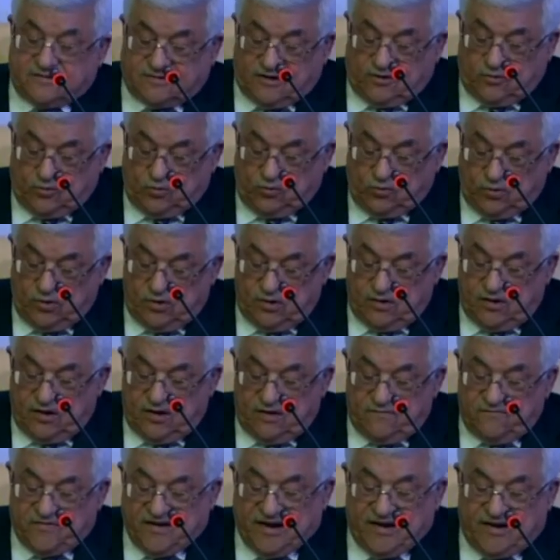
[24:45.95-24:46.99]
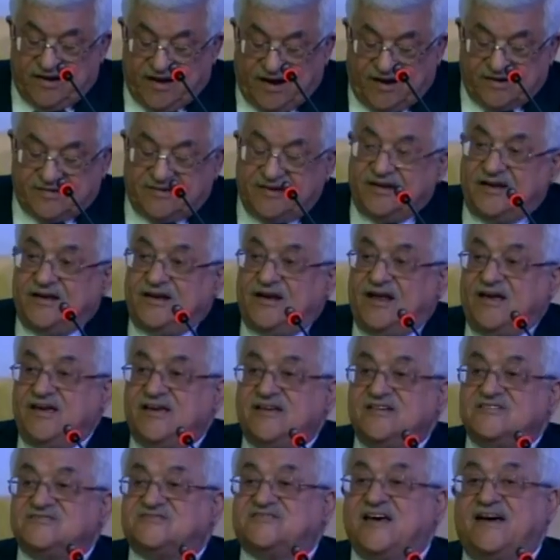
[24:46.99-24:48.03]
And he said that those
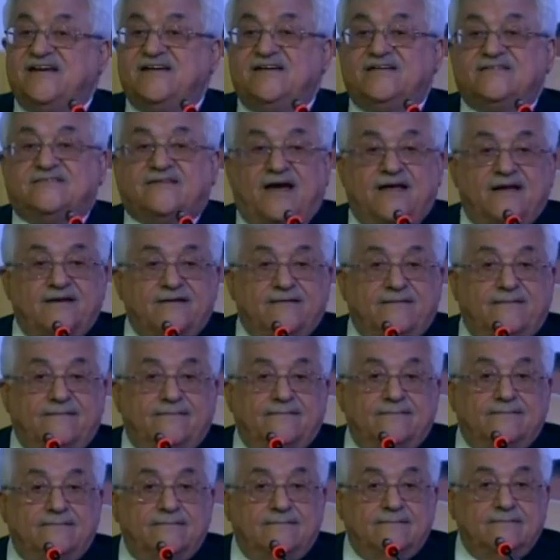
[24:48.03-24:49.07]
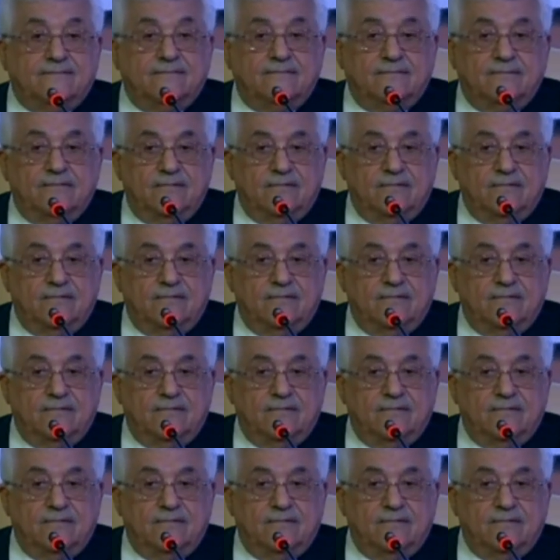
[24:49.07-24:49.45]
who are unable to visit it